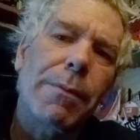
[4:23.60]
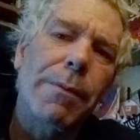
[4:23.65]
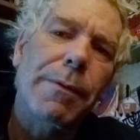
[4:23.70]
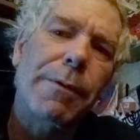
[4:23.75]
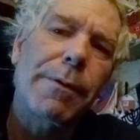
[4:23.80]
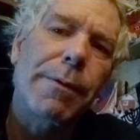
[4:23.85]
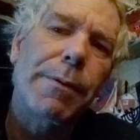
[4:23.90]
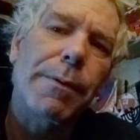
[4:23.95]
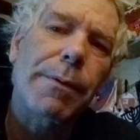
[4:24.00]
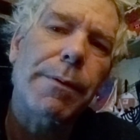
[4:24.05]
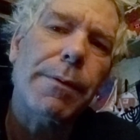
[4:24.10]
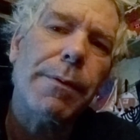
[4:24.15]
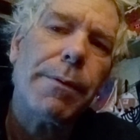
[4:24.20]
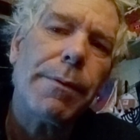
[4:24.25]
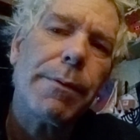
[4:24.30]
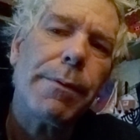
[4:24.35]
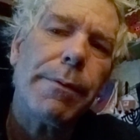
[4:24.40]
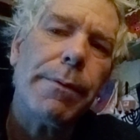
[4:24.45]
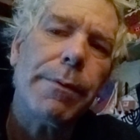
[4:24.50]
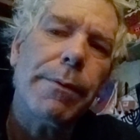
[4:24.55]

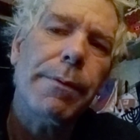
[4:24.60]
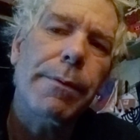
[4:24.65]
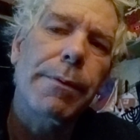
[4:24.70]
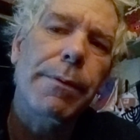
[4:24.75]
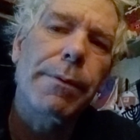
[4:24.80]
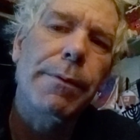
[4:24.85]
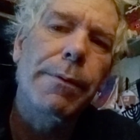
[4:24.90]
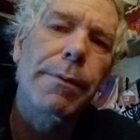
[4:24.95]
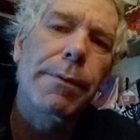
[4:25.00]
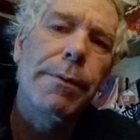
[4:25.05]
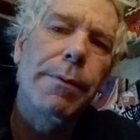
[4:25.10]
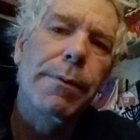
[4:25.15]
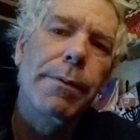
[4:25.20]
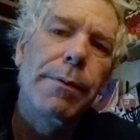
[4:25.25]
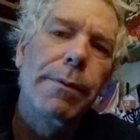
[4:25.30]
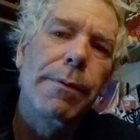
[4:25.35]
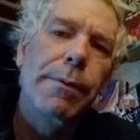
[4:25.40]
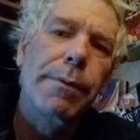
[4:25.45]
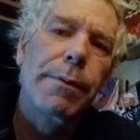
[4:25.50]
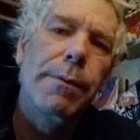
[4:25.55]

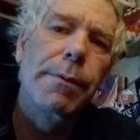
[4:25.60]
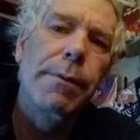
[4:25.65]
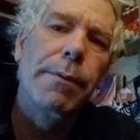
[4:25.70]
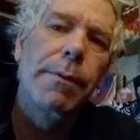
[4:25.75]
Nothing is said.